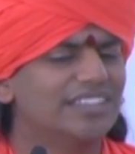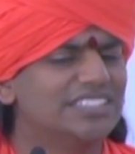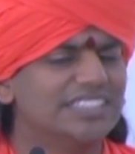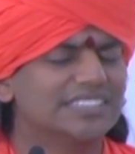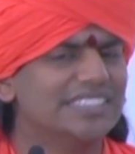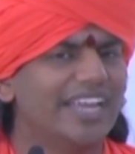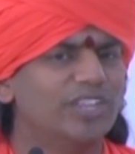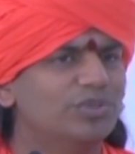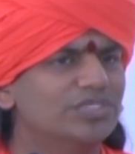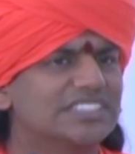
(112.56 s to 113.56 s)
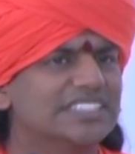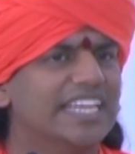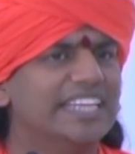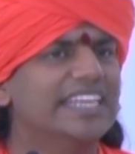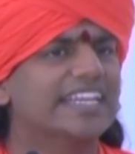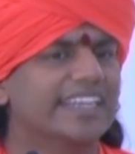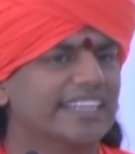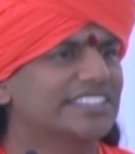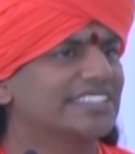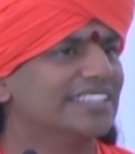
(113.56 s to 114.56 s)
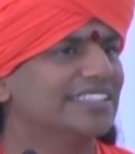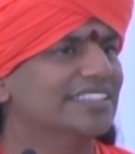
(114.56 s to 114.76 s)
consciously I don't see any connection